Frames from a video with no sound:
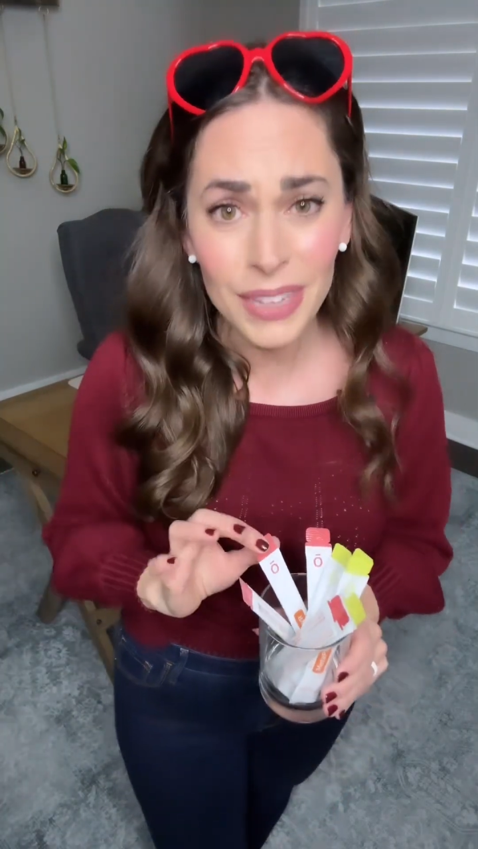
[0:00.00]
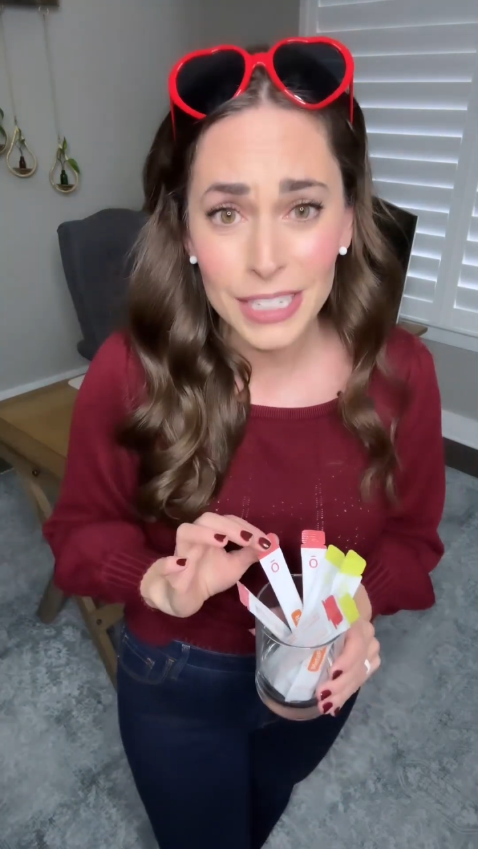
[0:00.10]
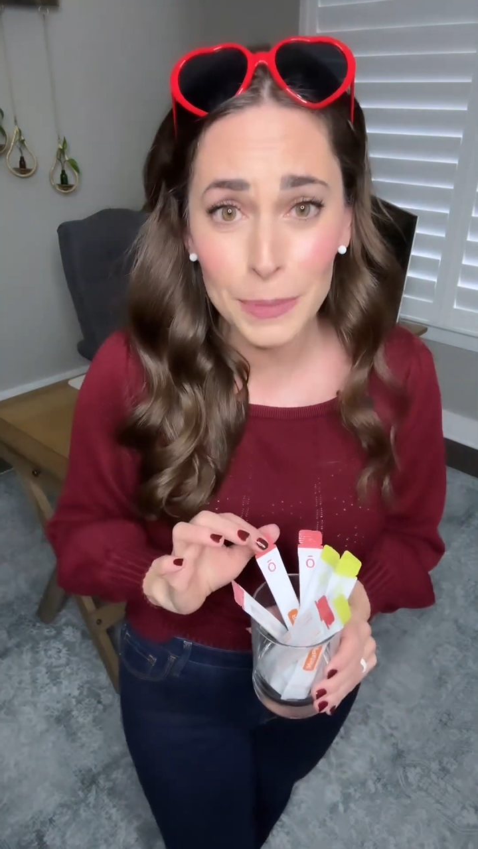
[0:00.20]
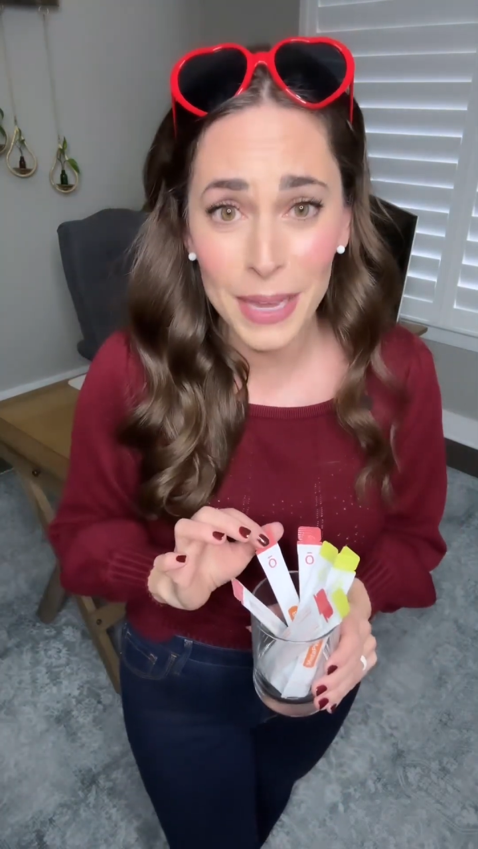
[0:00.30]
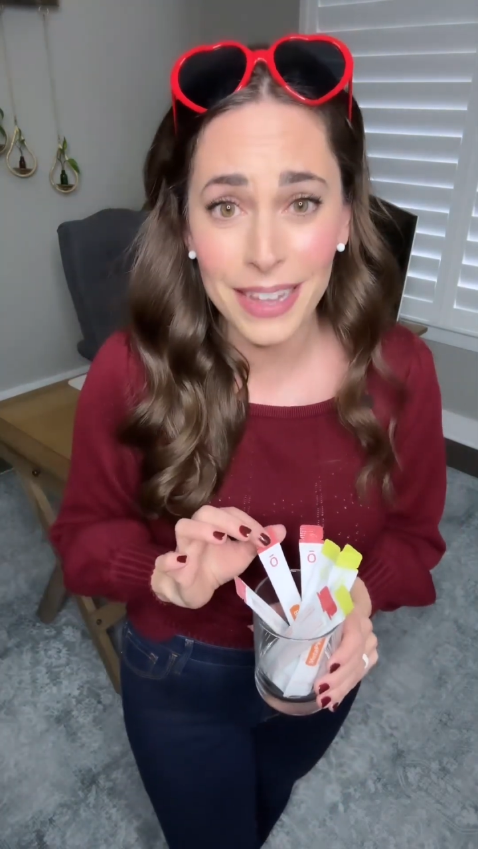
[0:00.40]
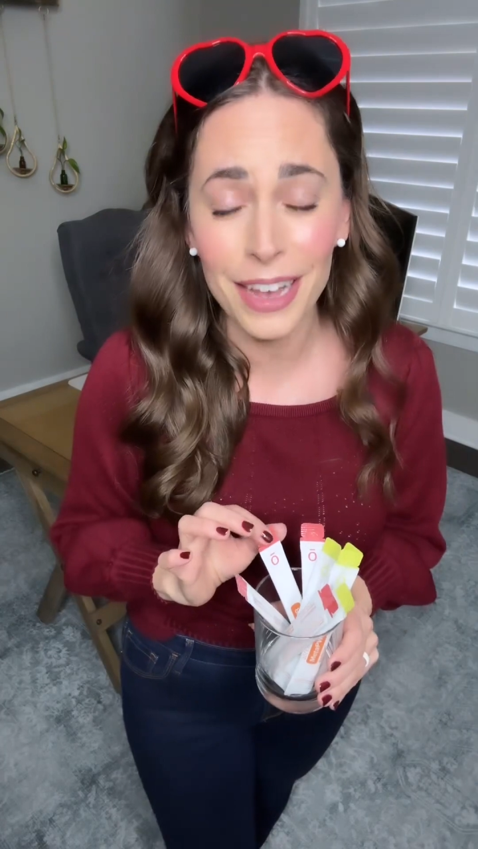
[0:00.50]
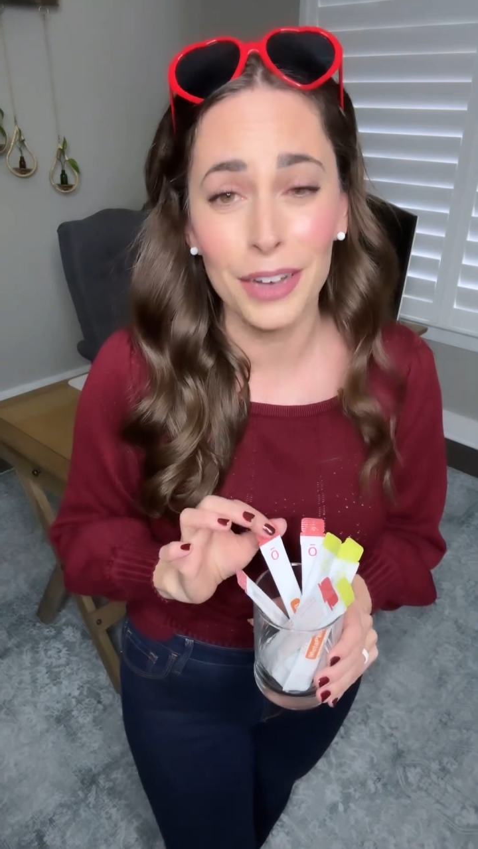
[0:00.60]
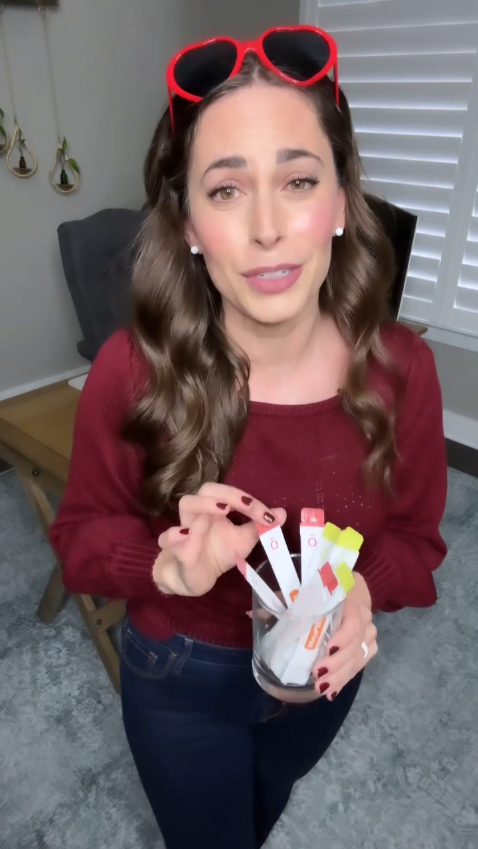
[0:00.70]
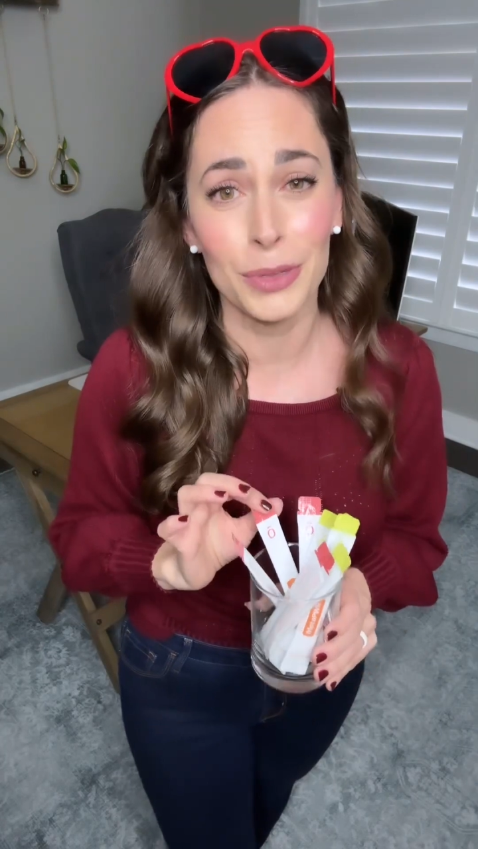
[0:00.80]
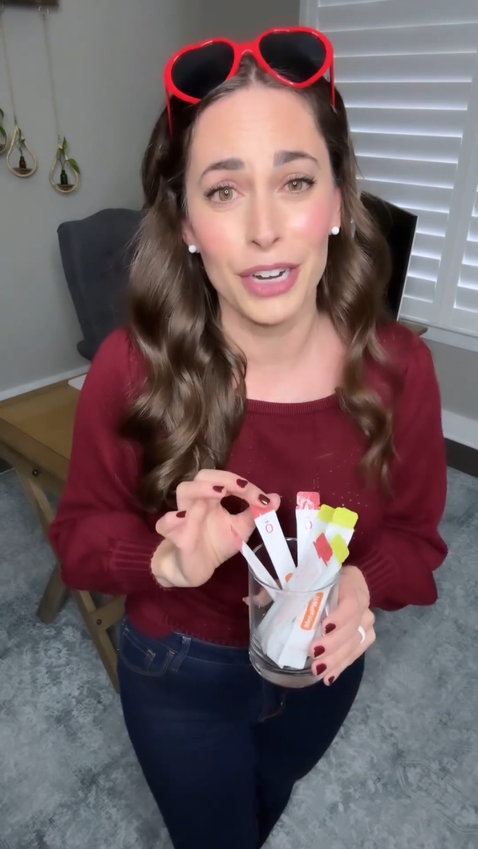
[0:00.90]
Speaking
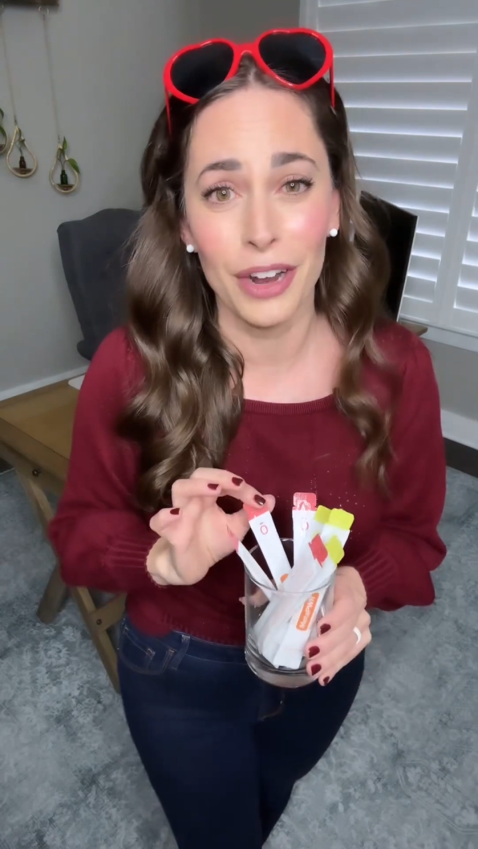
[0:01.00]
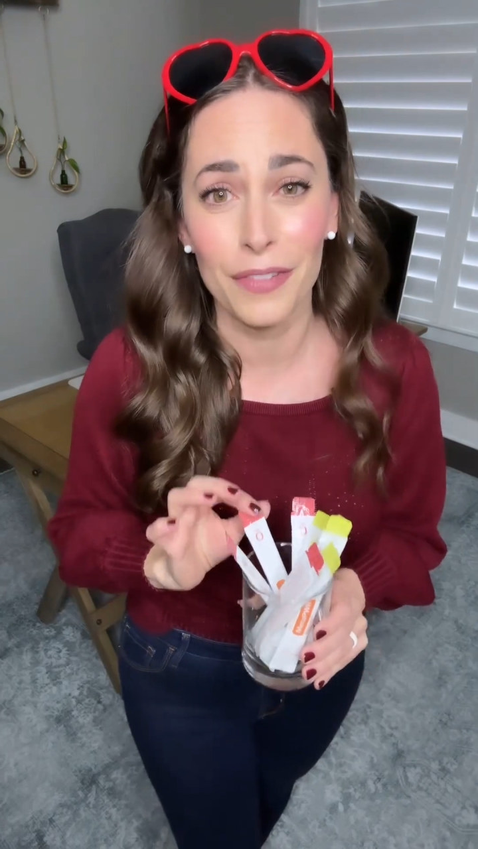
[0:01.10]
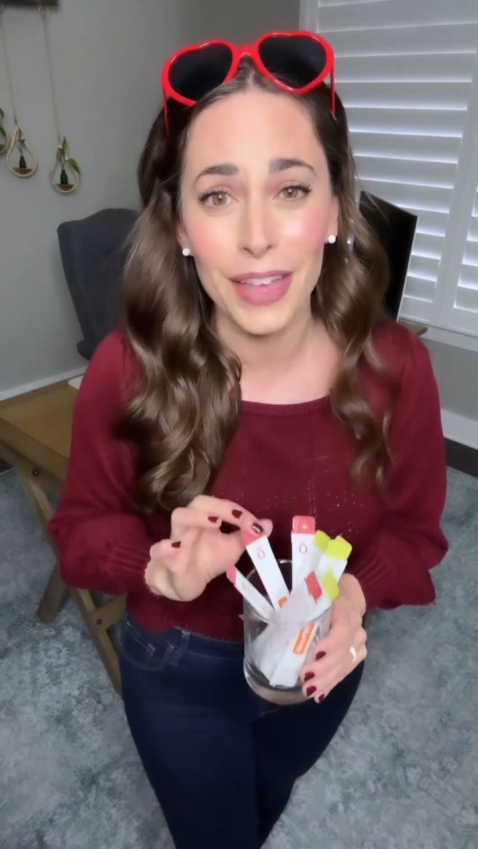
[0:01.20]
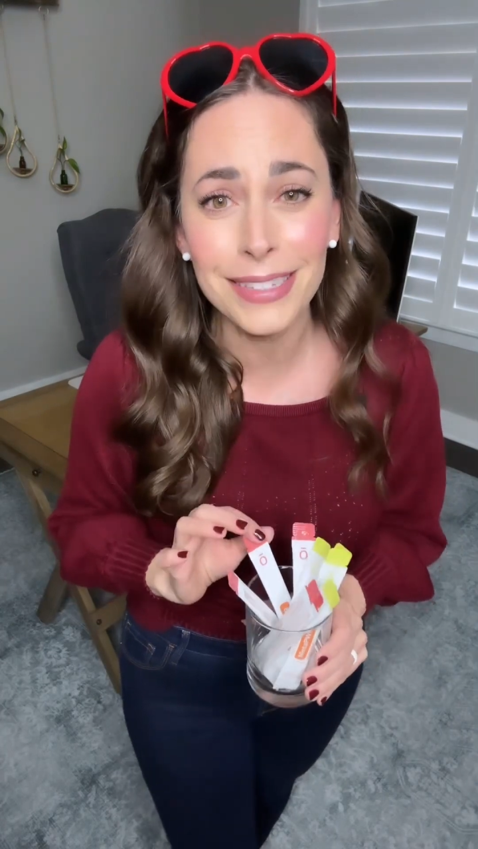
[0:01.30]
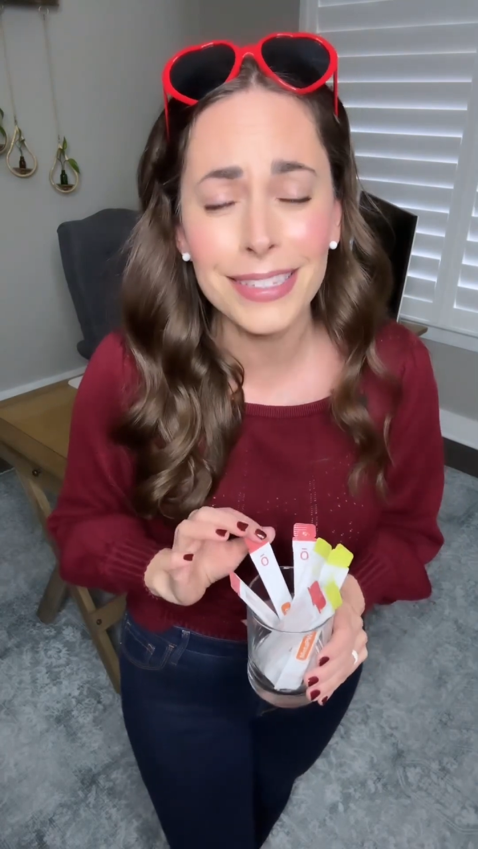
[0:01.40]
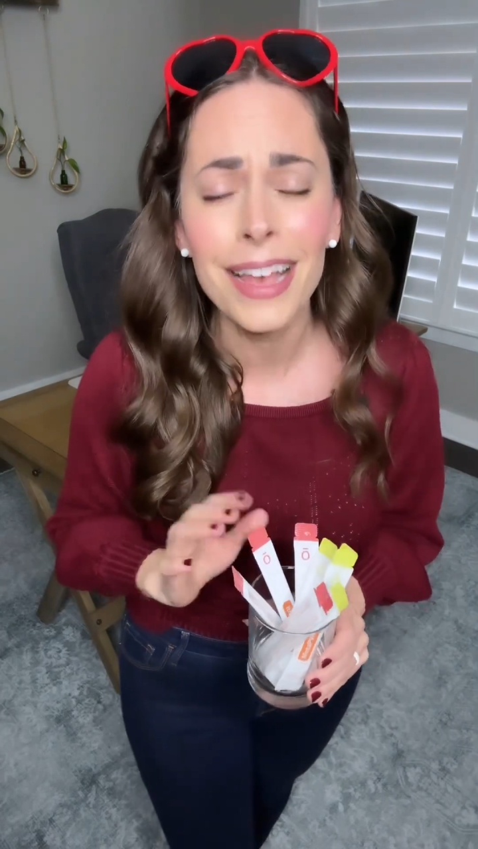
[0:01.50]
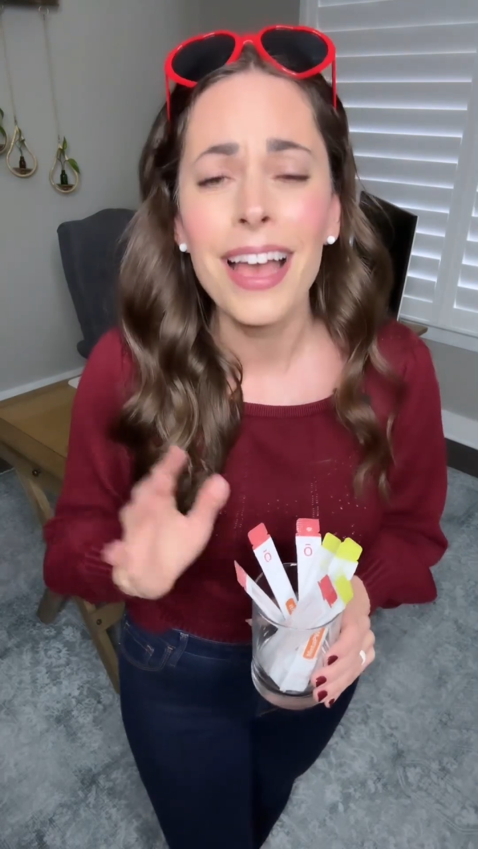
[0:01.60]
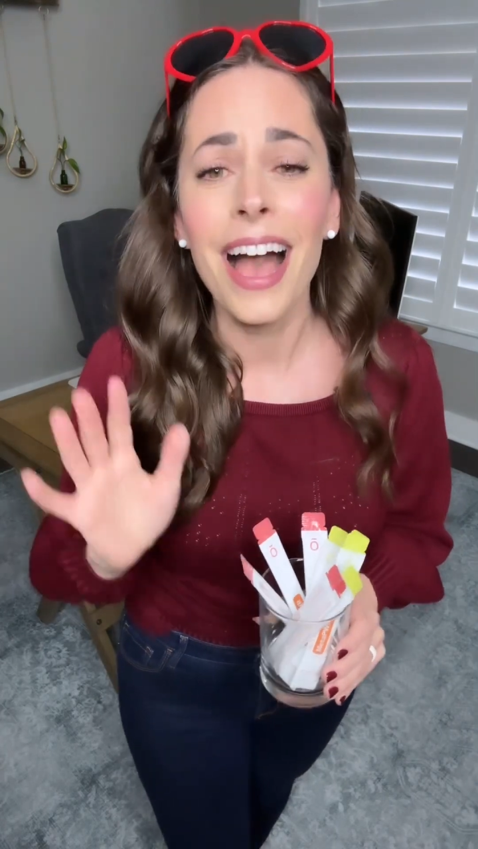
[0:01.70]
of doTERRA events,